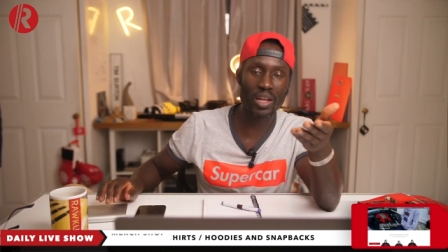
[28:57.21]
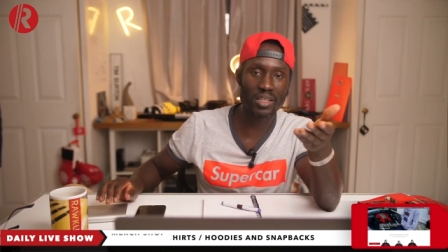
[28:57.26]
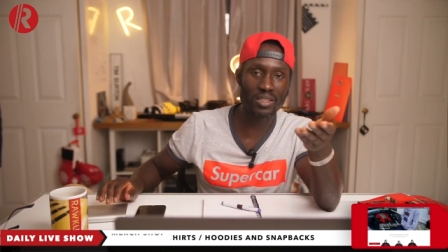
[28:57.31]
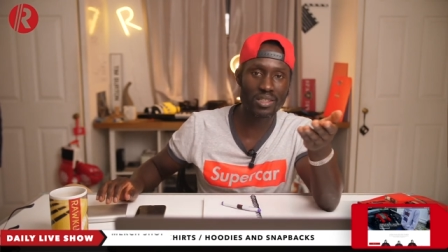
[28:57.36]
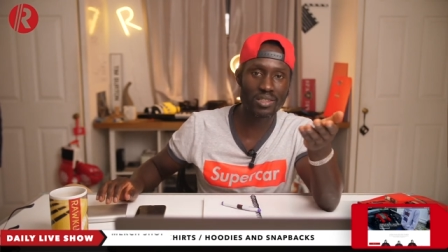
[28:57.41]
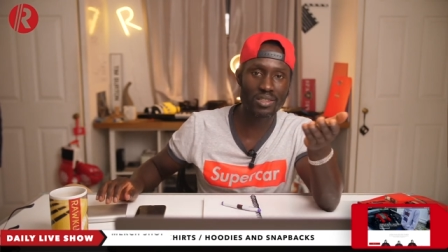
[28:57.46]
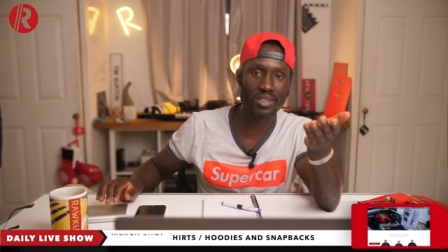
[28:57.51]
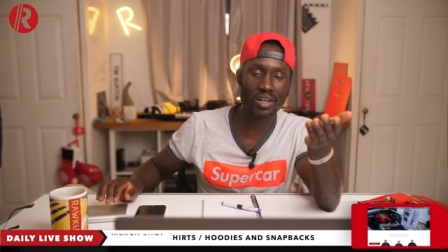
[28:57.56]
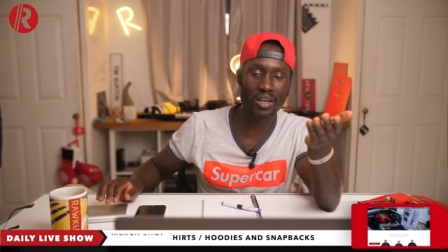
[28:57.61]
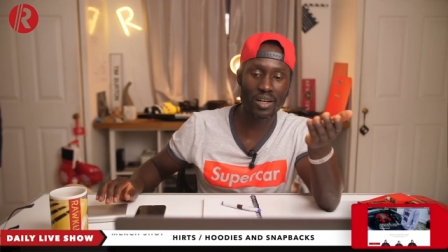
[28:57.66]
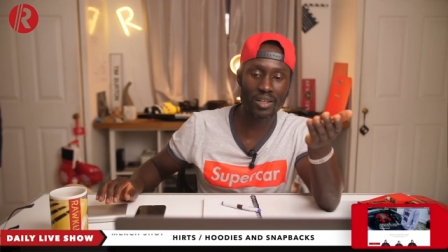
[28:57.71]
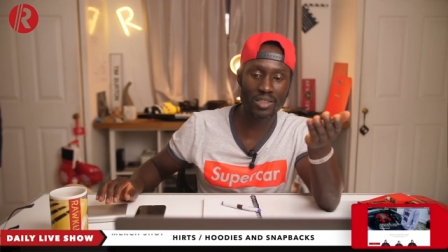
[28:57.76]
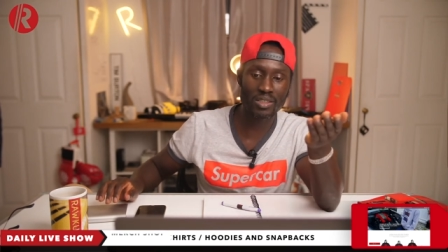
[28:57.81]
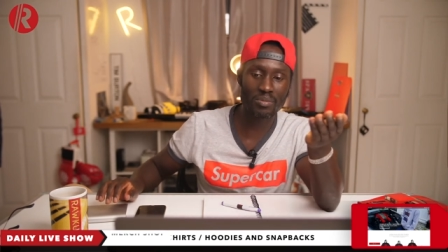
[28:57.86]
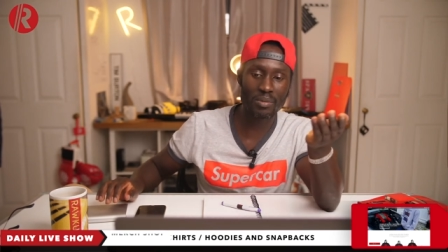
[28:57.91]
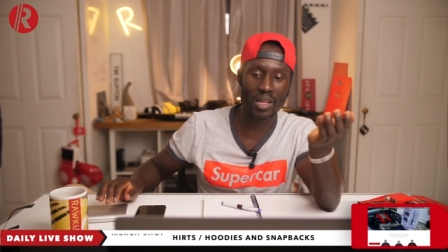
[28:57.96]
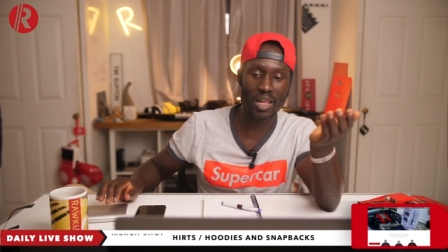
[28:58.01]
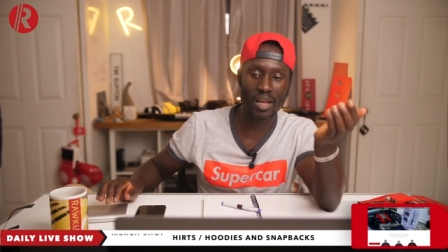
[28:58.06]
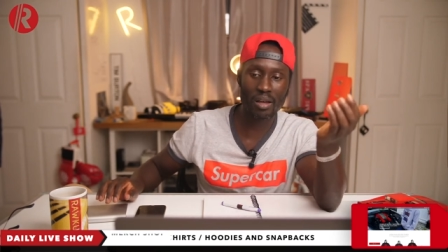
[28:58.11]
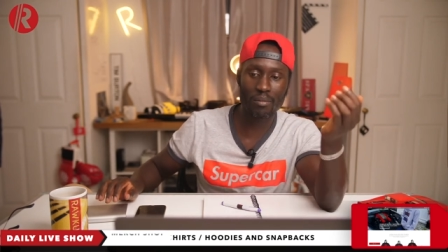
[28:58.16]
collector's
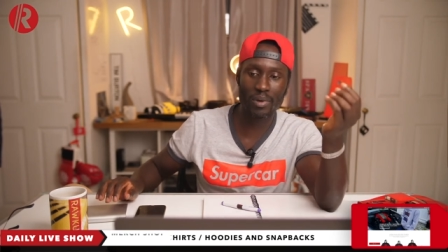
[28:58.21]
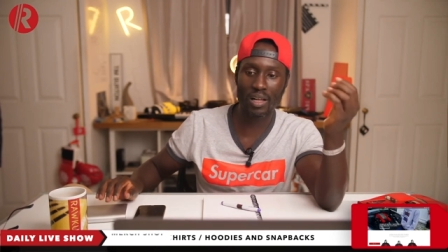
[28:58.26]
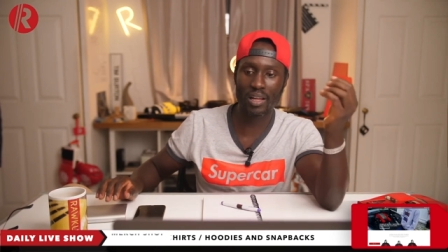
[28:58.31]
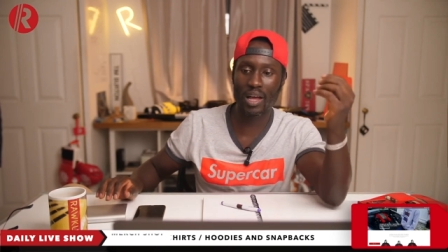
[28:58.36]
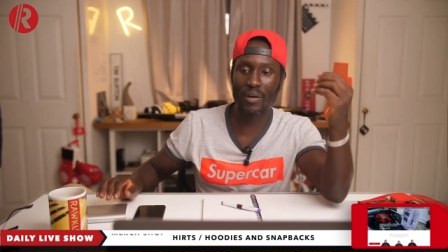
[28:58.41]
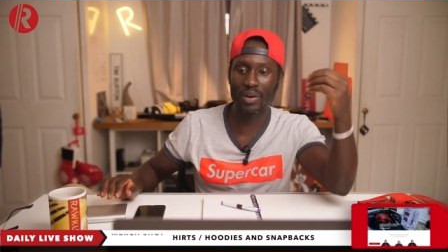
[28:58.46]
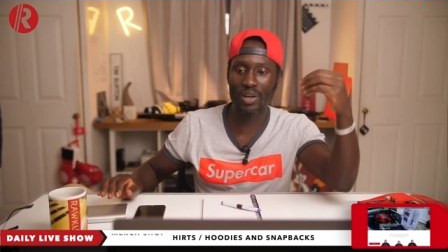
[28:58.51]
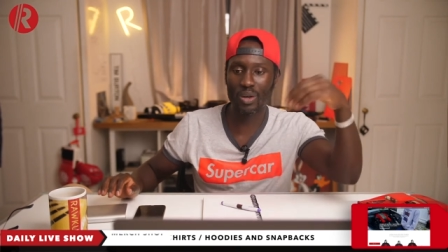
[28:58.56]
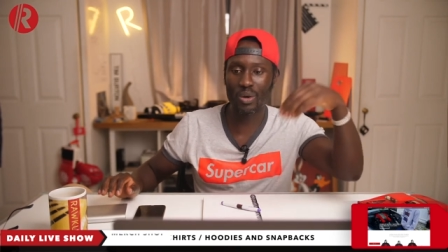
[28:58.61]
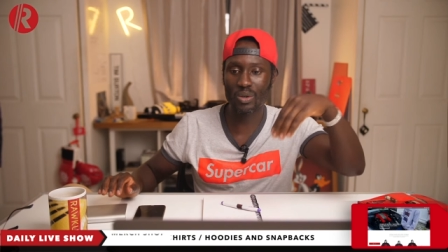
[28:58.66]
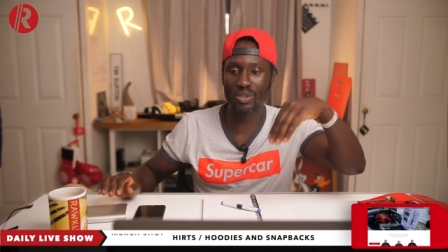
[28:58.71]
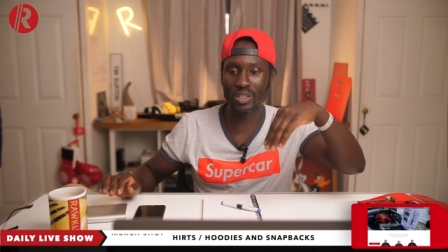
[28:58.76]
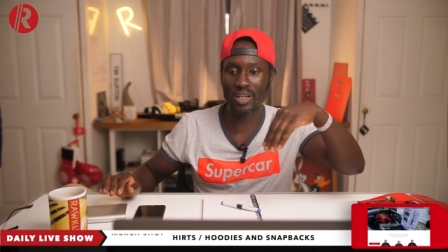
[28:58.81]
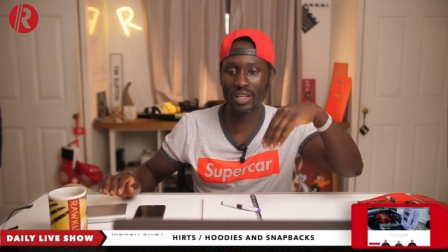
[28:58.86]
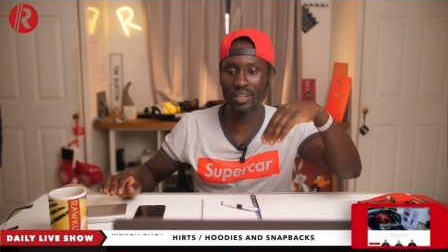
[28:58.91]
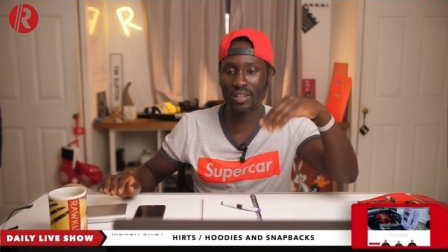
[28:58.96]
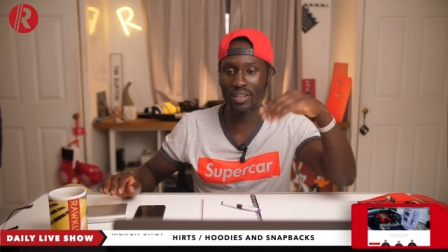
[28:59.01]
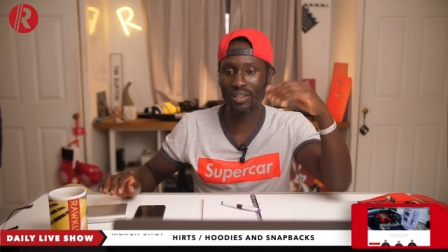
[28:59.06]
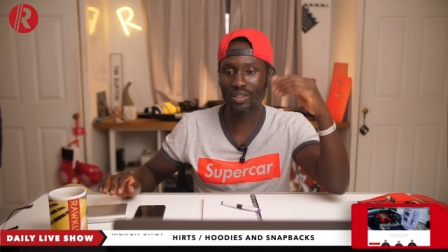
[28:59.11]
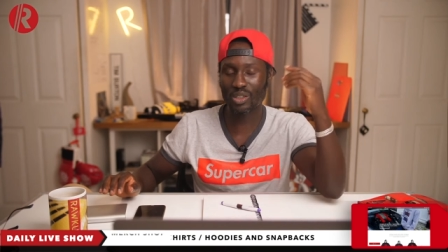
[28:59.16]
cars if McLaren
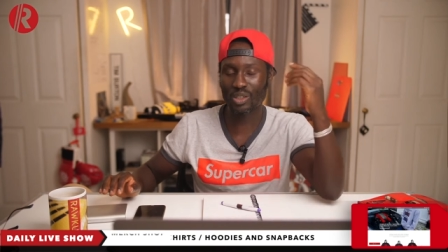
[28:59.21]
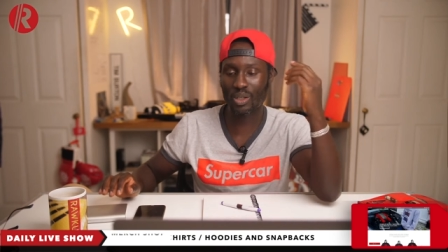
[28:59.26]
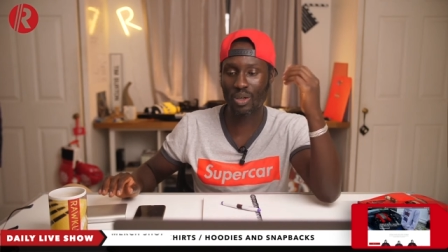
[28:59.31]
goes under.